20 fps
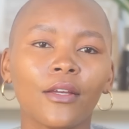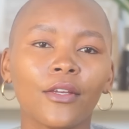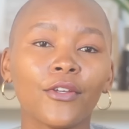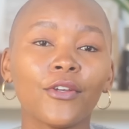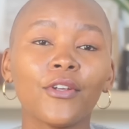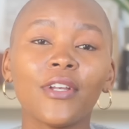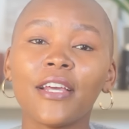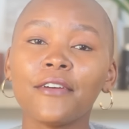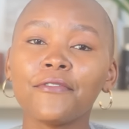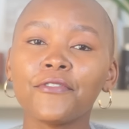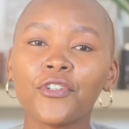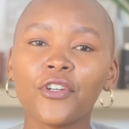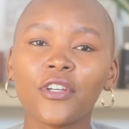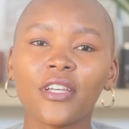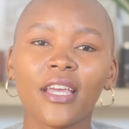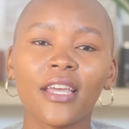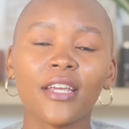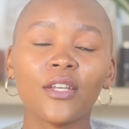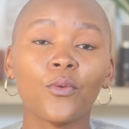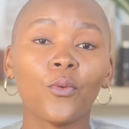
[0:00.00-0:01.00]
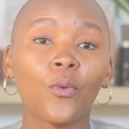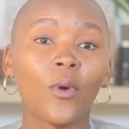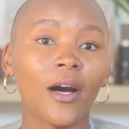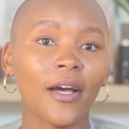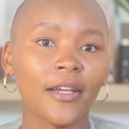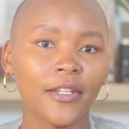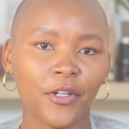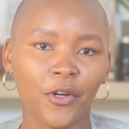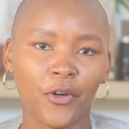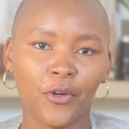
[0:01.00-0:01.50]
You left your gate
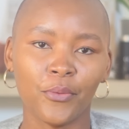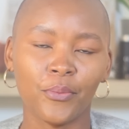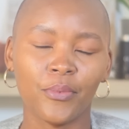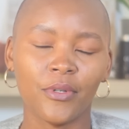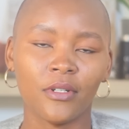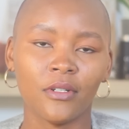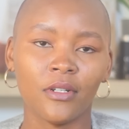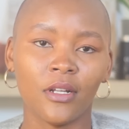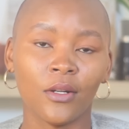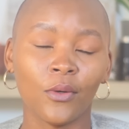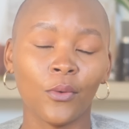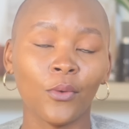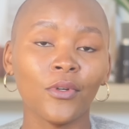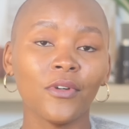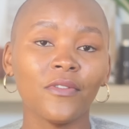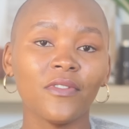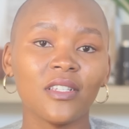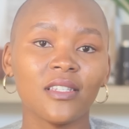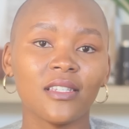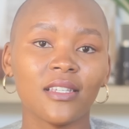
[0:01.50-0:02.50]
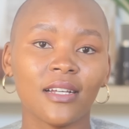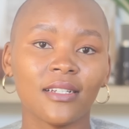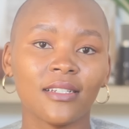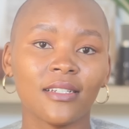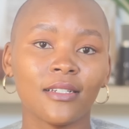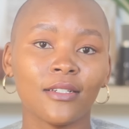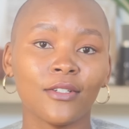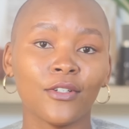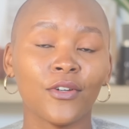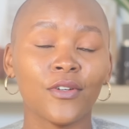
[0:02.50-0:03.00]
wide open and all of a
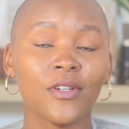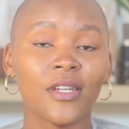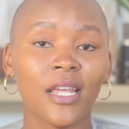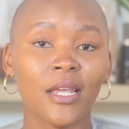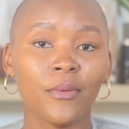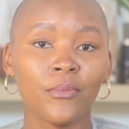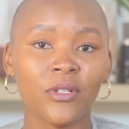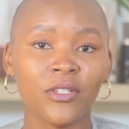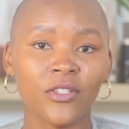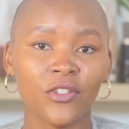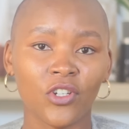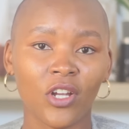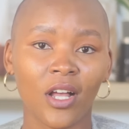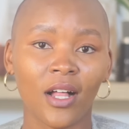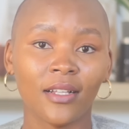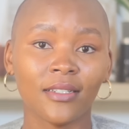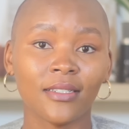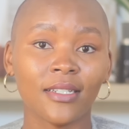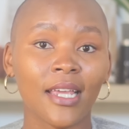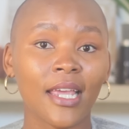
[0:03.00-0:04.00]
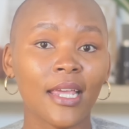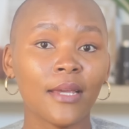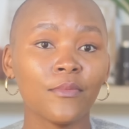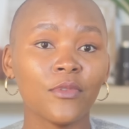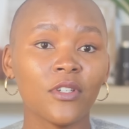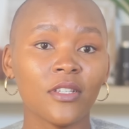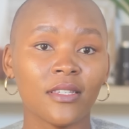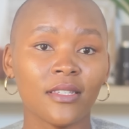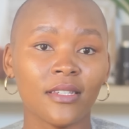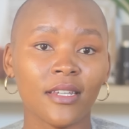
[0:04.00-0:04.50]
sudden your neighbor's child came
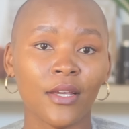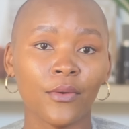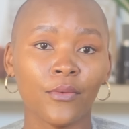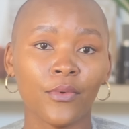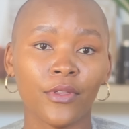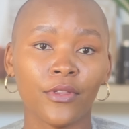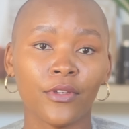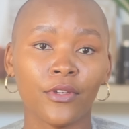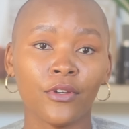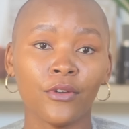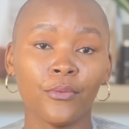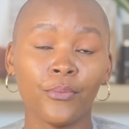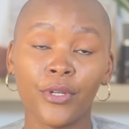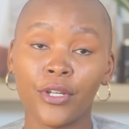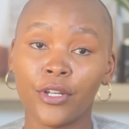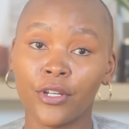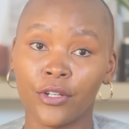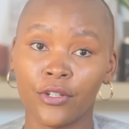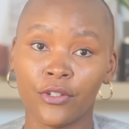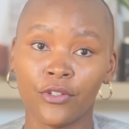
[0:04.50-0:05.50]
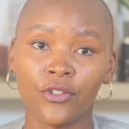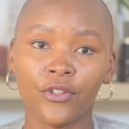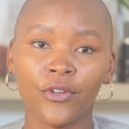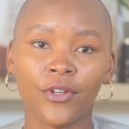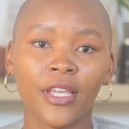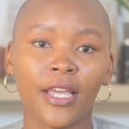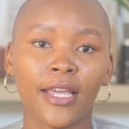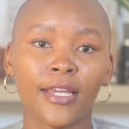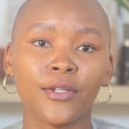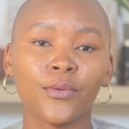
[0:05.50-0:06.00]
to stay with you because your
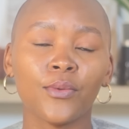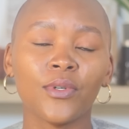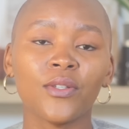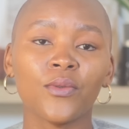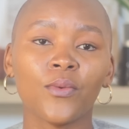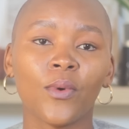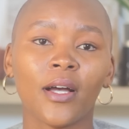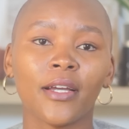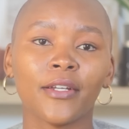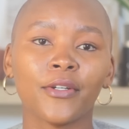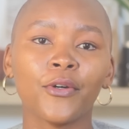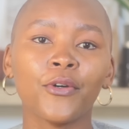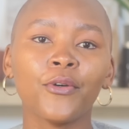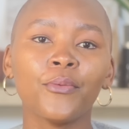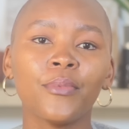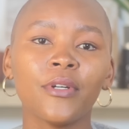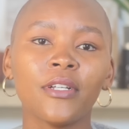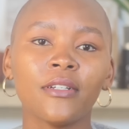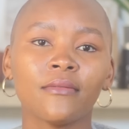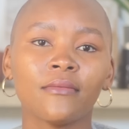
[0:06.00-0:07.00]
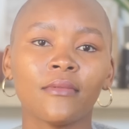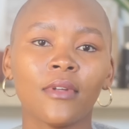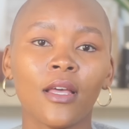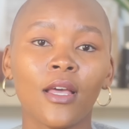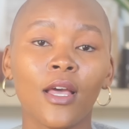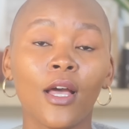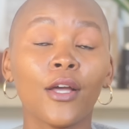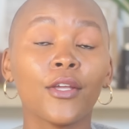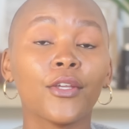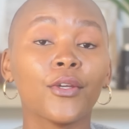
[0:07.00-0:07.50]
gate was wide open.
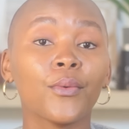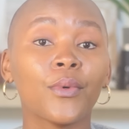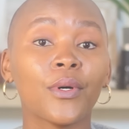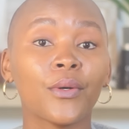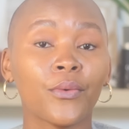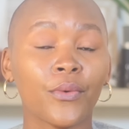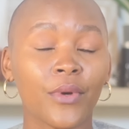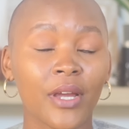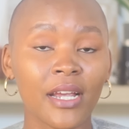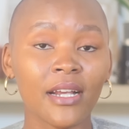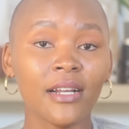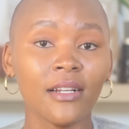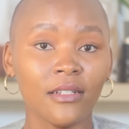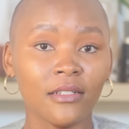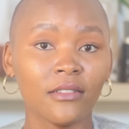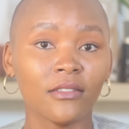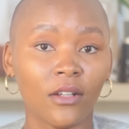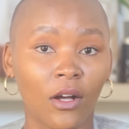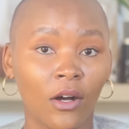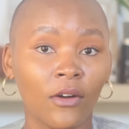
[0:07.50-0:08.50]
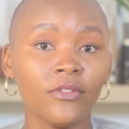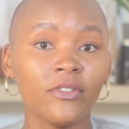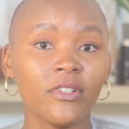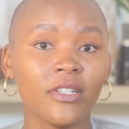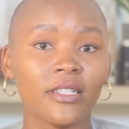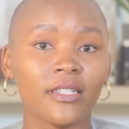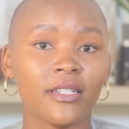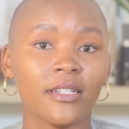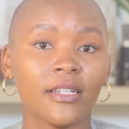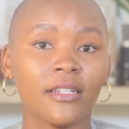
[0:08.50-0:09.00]
You were reckless,
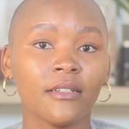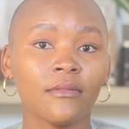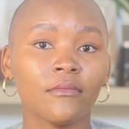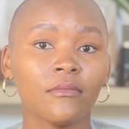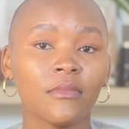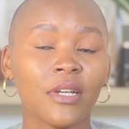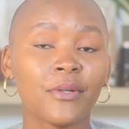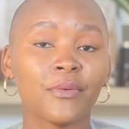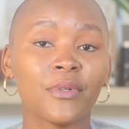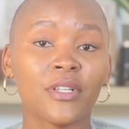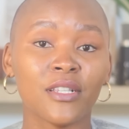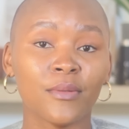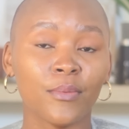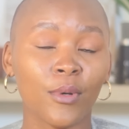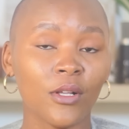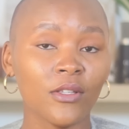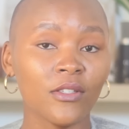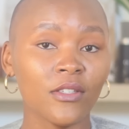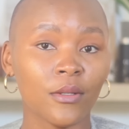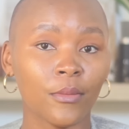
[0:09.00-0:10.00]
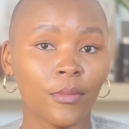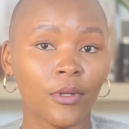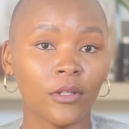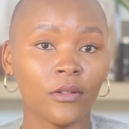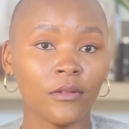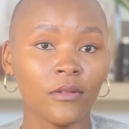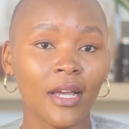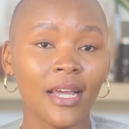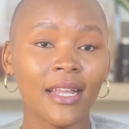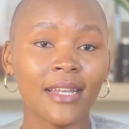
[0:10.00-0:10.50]
obviously,
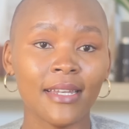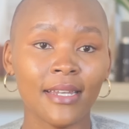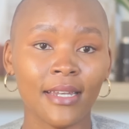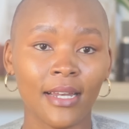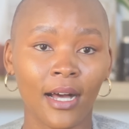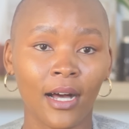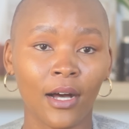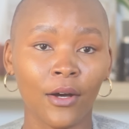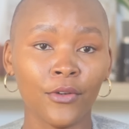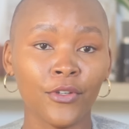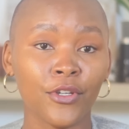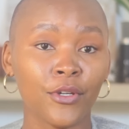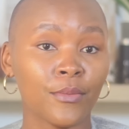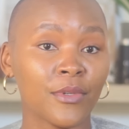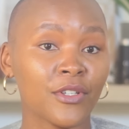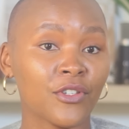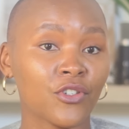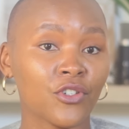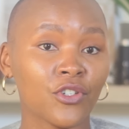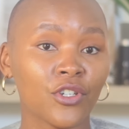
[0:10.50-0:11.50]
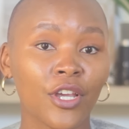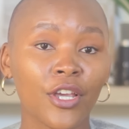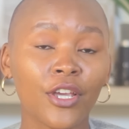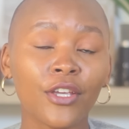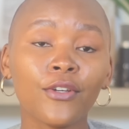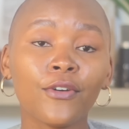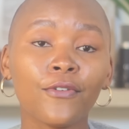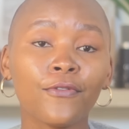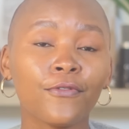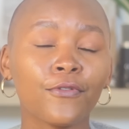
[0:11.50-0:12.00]
irresponsible, and now you must share
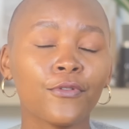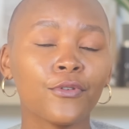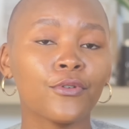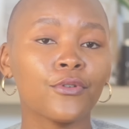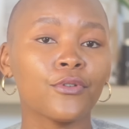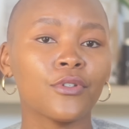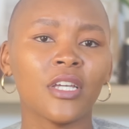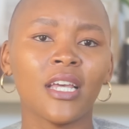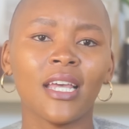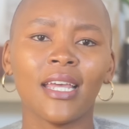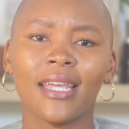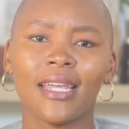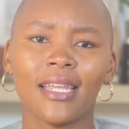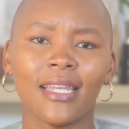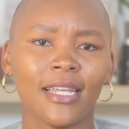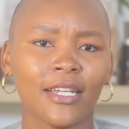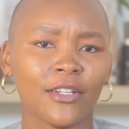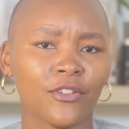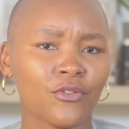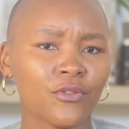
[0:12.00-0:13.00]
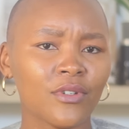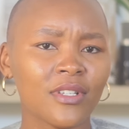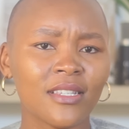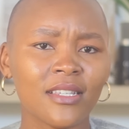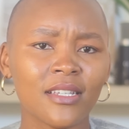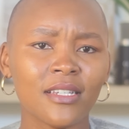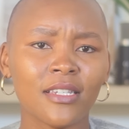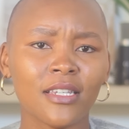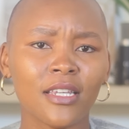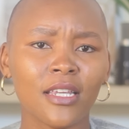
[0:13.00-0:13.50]
your food,
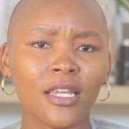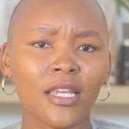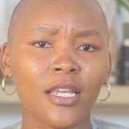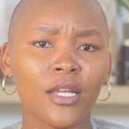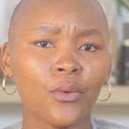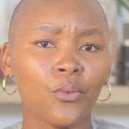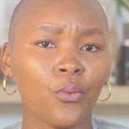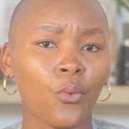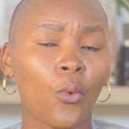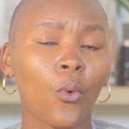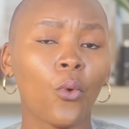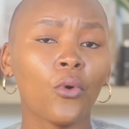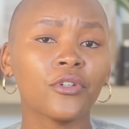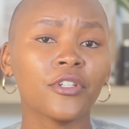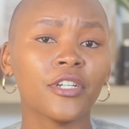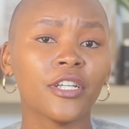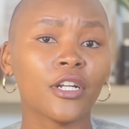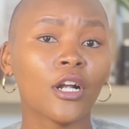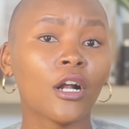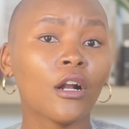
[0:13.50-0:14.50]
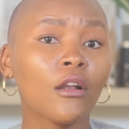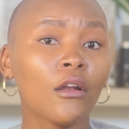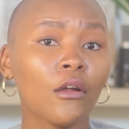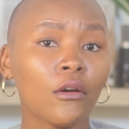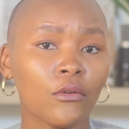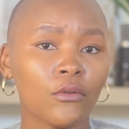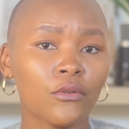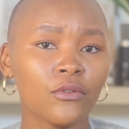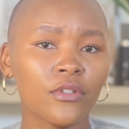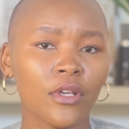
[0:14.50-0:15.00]
electricity, water, and
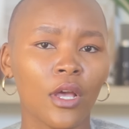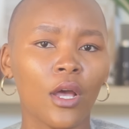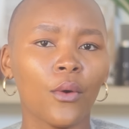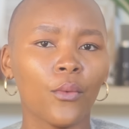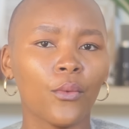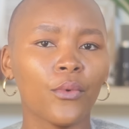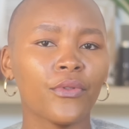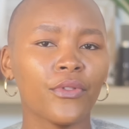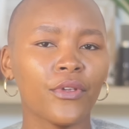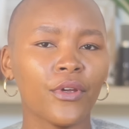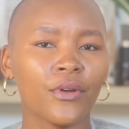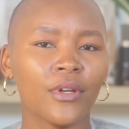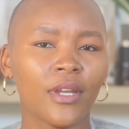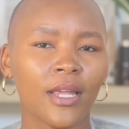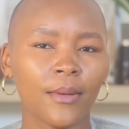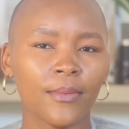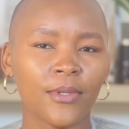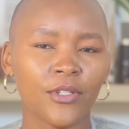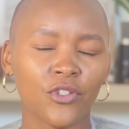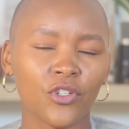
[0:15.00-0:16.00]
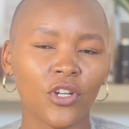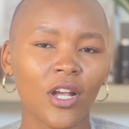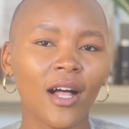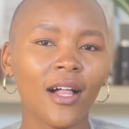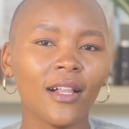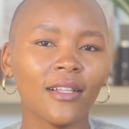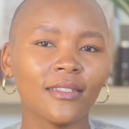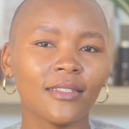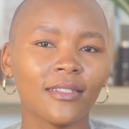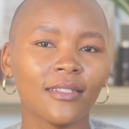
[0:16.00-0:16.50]
clothes with your neighbor's
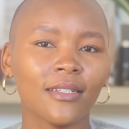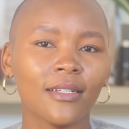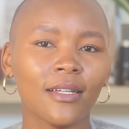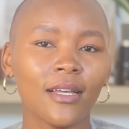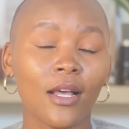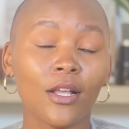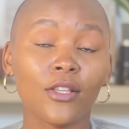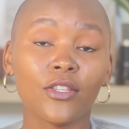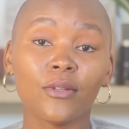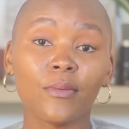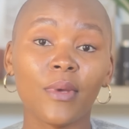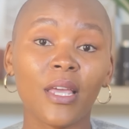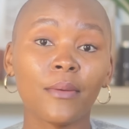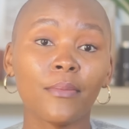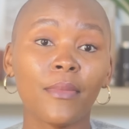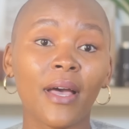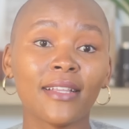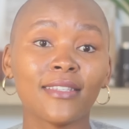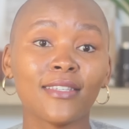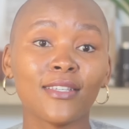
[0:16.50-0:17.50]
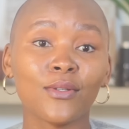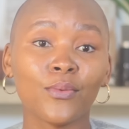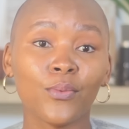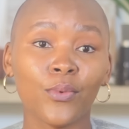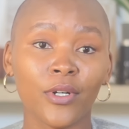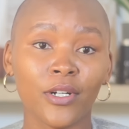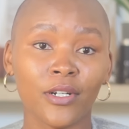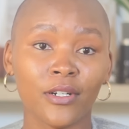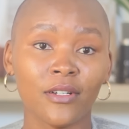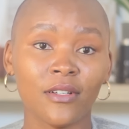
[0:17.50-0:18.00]
child. To make matters
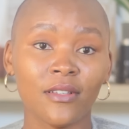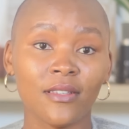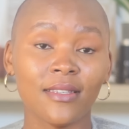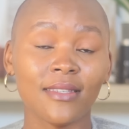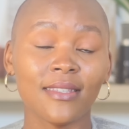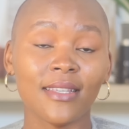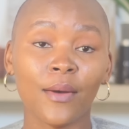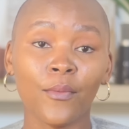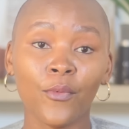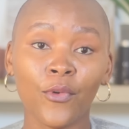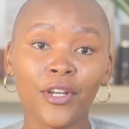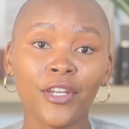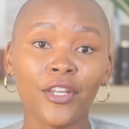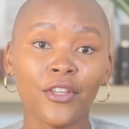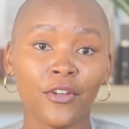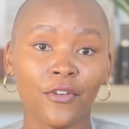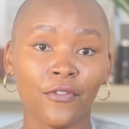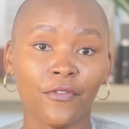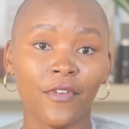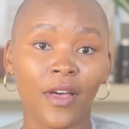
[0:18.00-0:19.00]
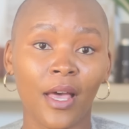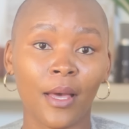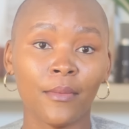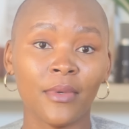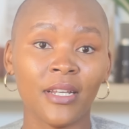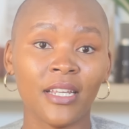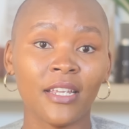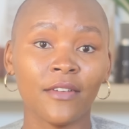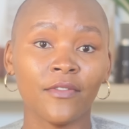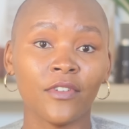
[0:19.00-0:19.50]
worse, someone in your
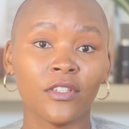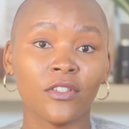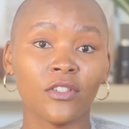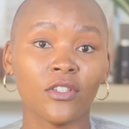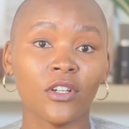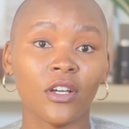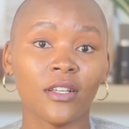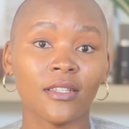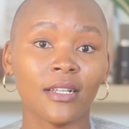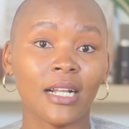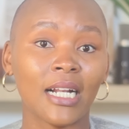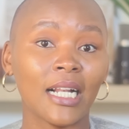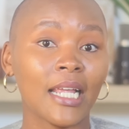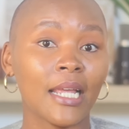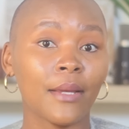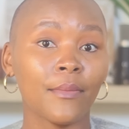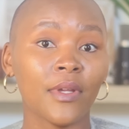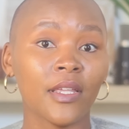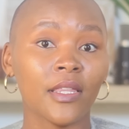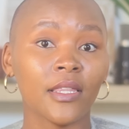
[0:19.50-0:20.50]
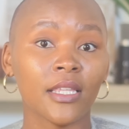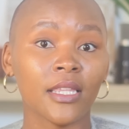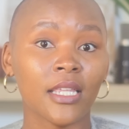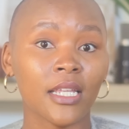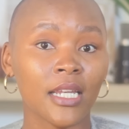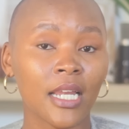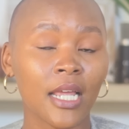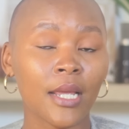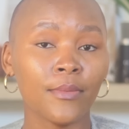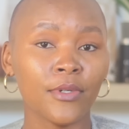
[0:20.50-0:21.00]
family even starts claiming that the
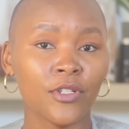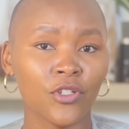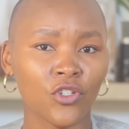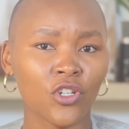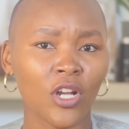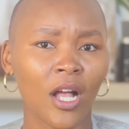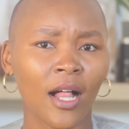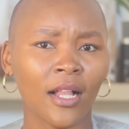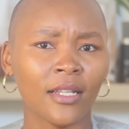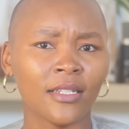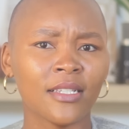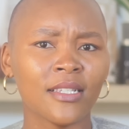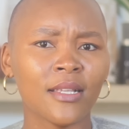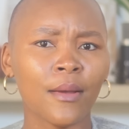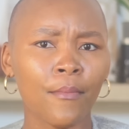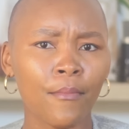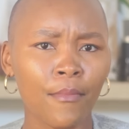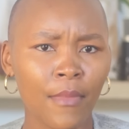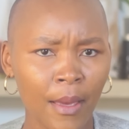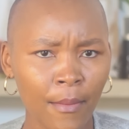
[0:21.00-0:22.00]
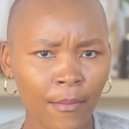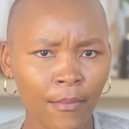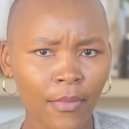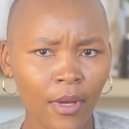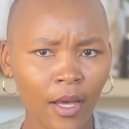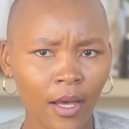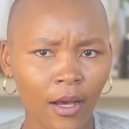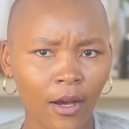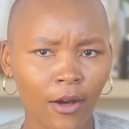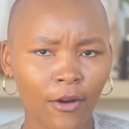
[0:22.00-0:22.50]
neighbor's child is a
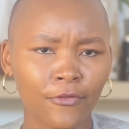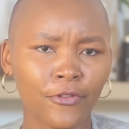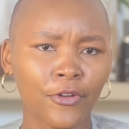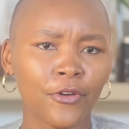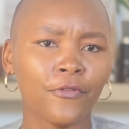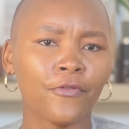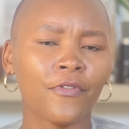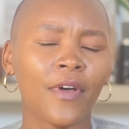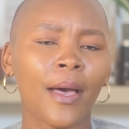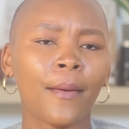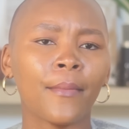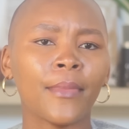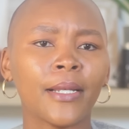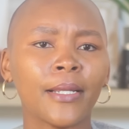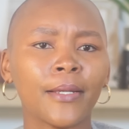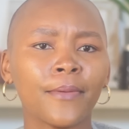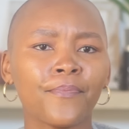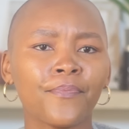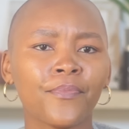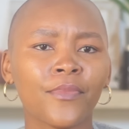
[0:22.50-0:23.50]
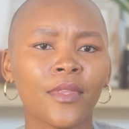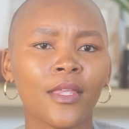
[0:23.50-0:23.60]
member of your family.